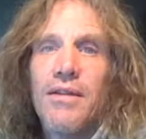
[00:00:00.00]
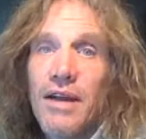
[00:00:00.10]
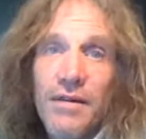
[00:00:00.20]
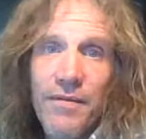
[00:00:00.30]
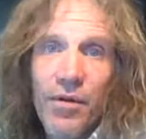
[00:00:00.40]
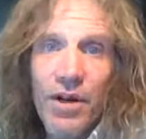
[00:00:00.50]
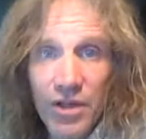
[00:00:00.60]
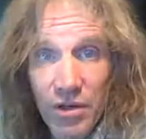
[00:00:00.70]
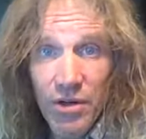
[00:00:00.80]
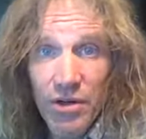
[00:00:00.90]
therefore
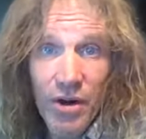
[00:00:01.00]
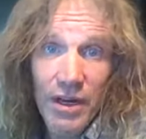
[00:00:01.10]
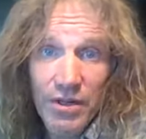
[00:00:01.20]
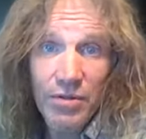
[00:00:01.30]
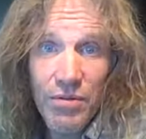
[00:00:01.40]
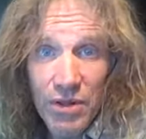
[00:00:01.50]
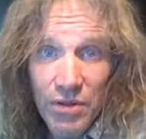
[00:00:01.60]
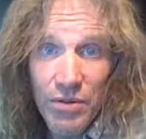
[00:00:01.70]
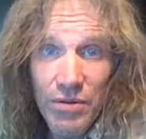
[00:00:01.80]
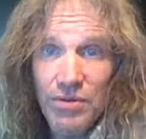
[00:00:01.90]
you're going to
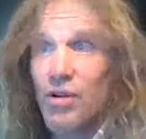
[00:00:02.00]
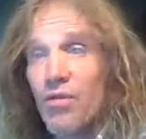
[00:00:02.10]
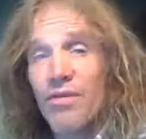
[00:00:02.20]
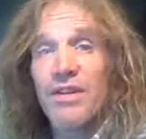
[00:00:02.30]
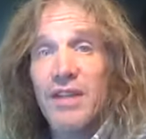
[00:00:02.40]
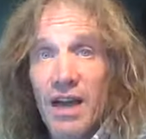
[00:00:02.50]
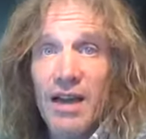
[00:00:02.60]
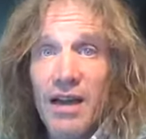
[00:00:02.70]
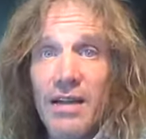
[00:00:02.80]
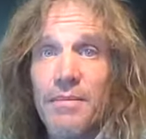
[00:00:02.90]
lose over
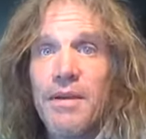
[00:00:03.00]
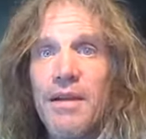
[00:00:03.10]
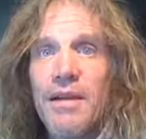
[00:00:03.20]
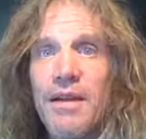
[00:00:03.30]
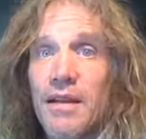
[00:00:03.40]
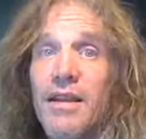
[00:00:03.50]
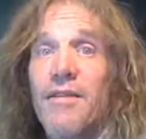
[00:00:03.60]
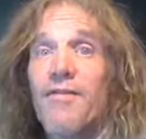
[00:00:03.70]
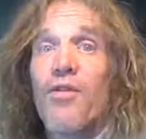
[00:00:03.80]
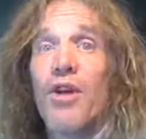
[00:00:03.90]
time and
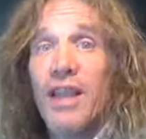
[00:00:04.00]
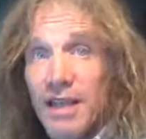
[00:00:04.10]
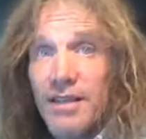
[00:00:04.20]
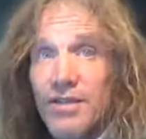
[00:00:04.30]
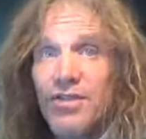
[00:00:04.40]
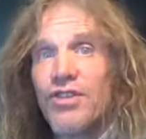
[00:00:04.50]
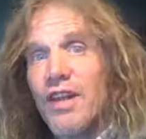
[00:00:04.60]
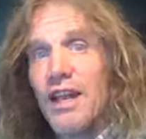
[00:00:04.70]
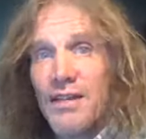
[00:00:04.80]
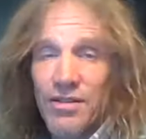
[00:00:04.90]
therefore his
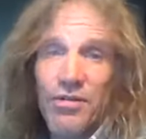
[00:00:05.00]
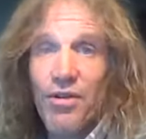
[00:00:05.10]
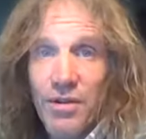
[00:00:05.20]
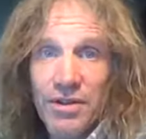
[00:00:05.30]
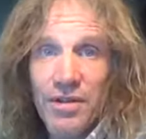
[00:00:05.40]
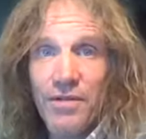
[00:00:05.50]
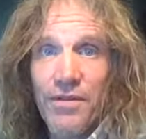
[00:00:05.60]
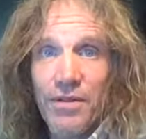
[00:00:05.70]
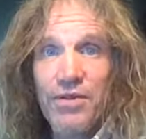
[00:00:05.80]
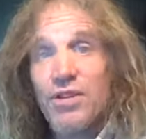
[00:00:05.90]
genetics will go into the
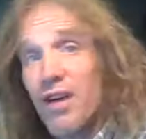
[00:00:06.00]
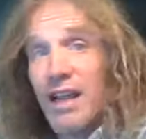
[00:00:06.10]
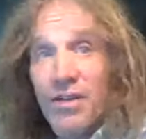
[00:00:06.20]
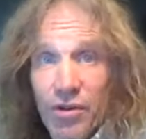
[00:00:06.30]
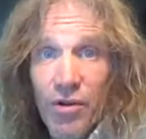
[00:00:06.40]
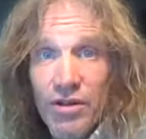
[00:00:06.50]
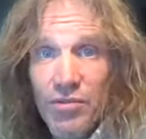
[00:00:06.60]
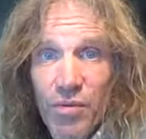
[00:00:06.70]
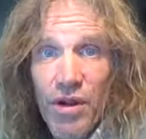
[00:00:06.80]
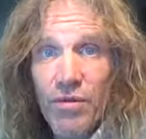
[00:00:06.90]
future and
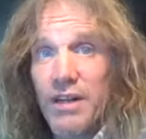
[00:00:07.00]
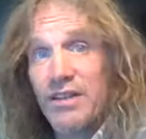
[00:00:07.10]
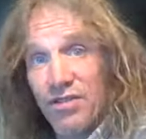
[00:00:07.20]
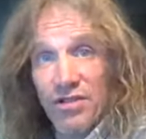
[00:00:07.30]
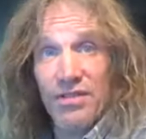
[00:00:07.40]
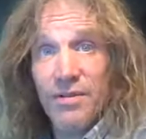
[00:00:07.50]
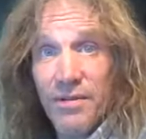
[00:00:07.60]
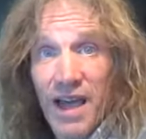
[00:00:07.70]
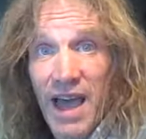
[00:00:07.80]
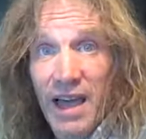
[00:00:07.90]
yours won't it's just a
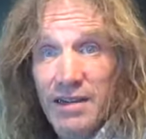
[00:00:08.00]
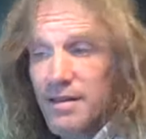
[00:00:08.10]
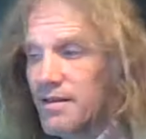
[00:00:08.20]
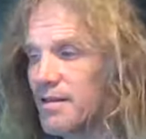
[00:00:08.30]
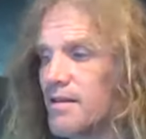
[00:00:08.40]
fact